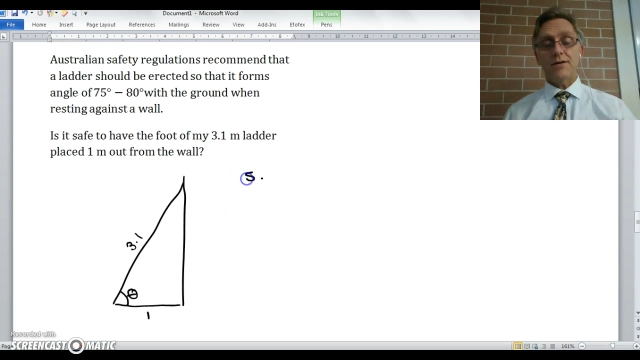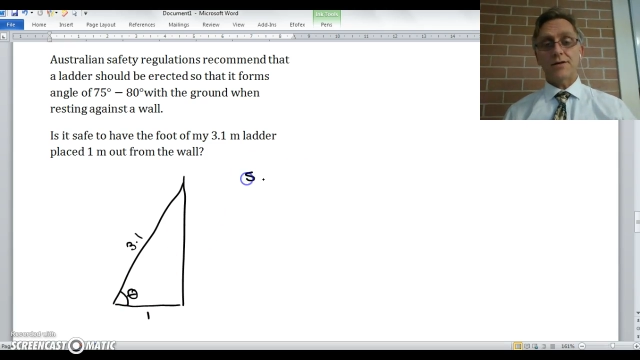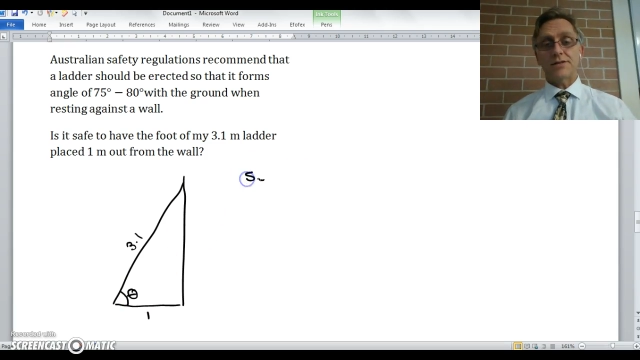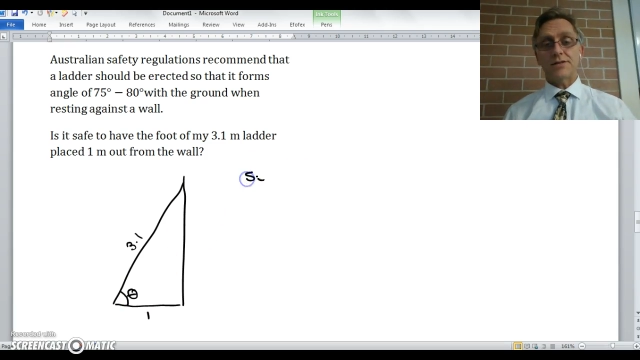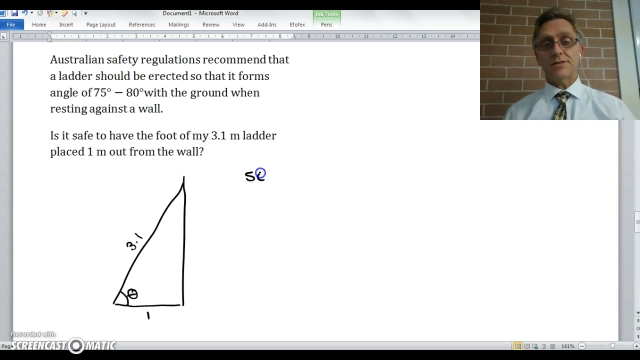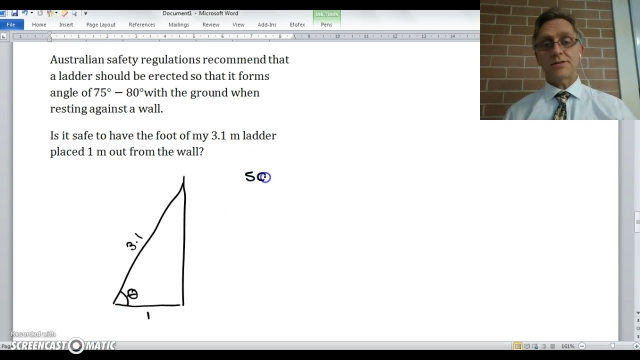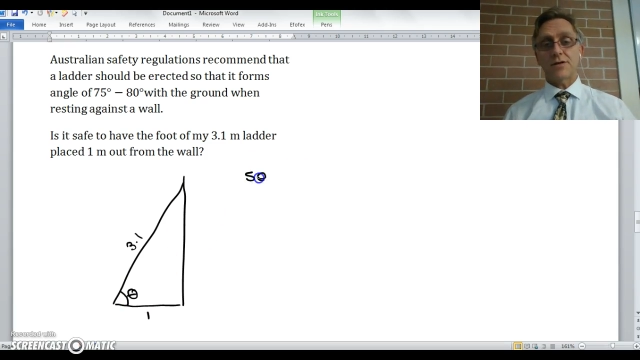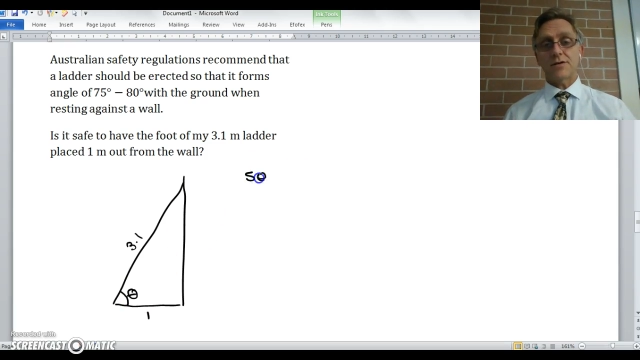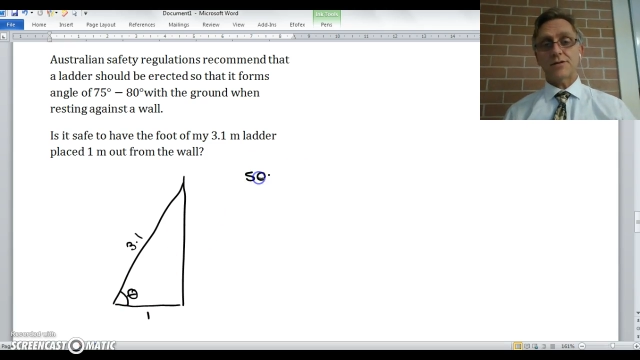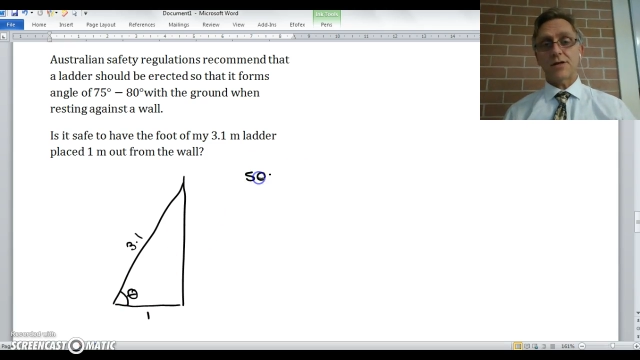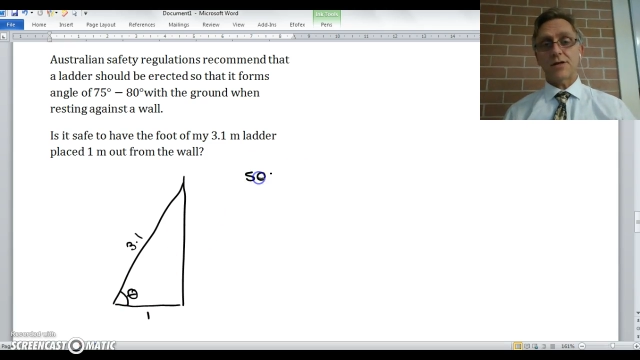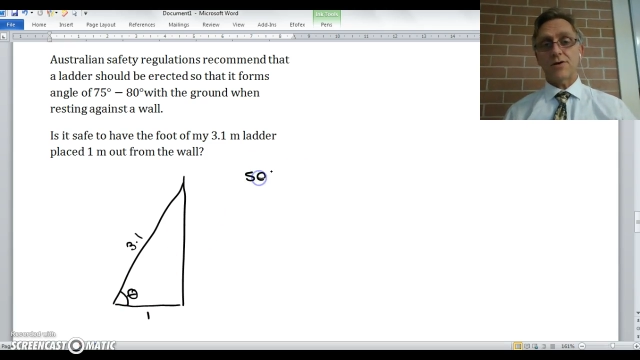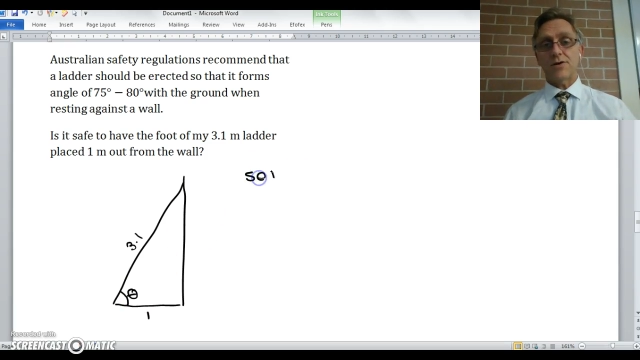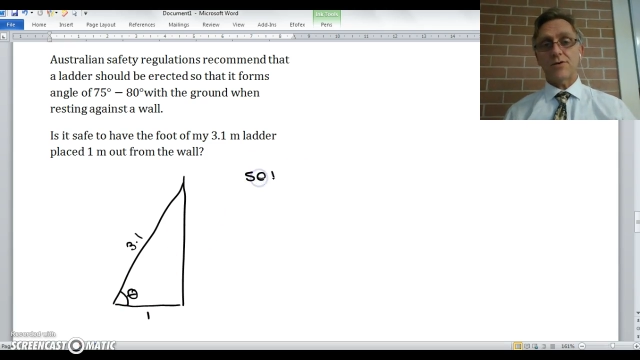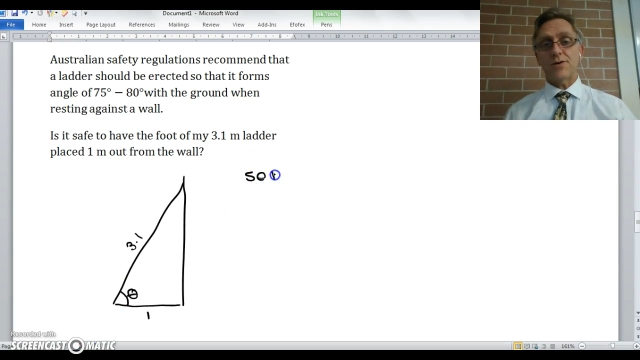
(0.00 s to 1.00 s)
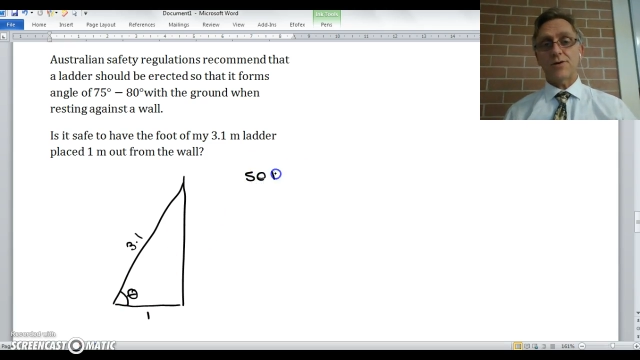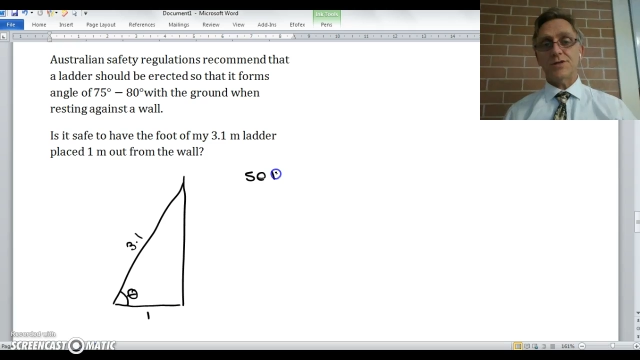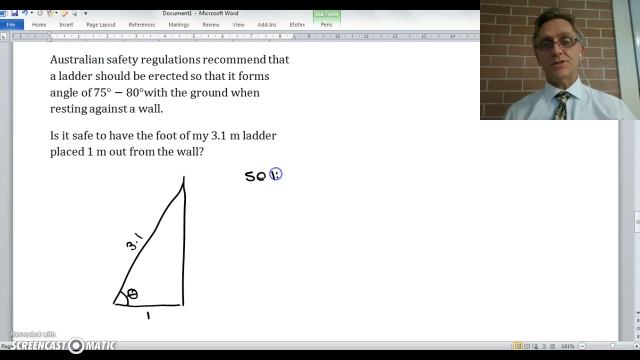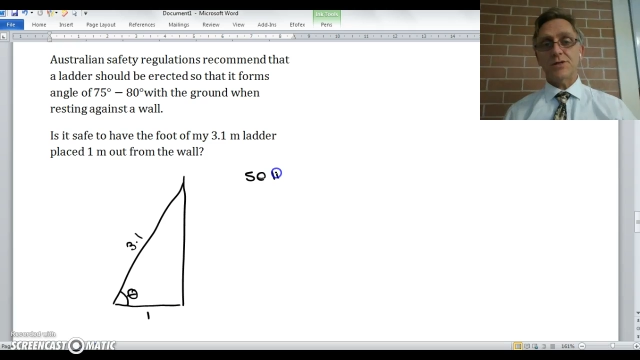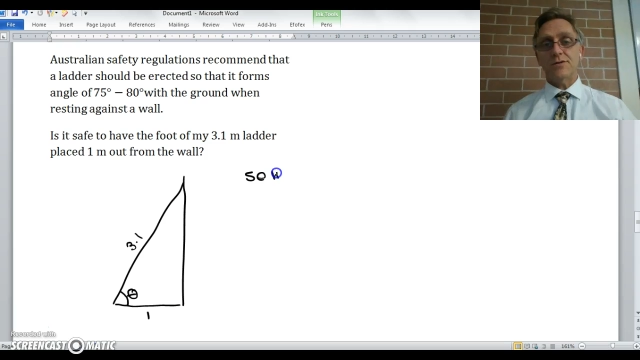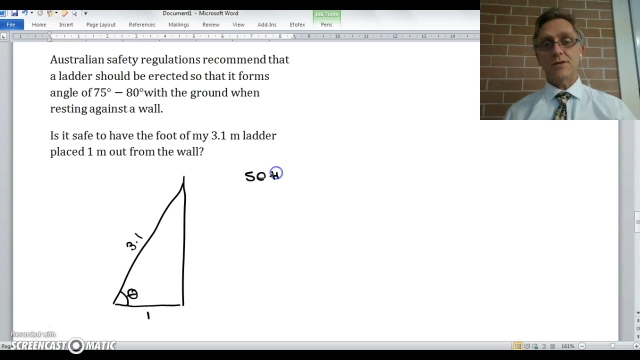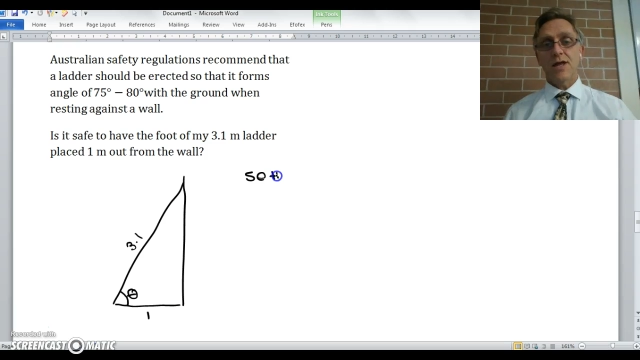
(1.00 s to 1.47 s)
It's a SOHCAHTOA
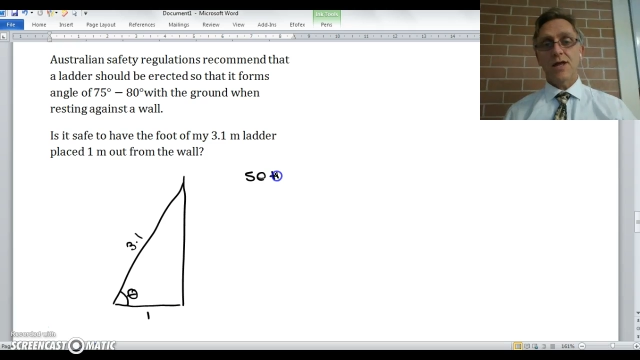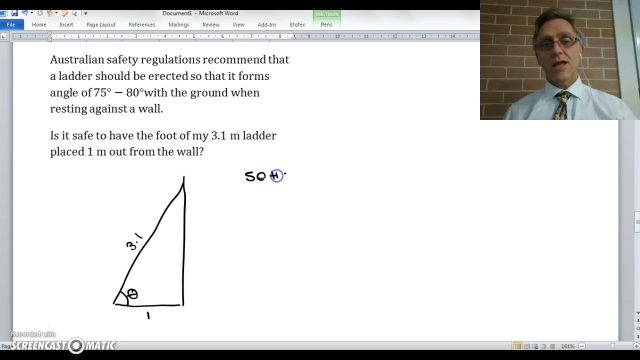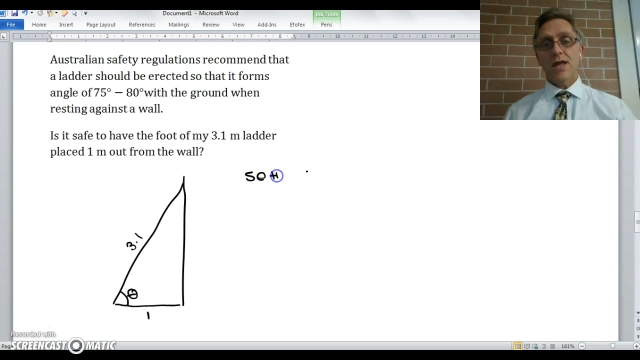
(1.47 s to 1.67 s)
question.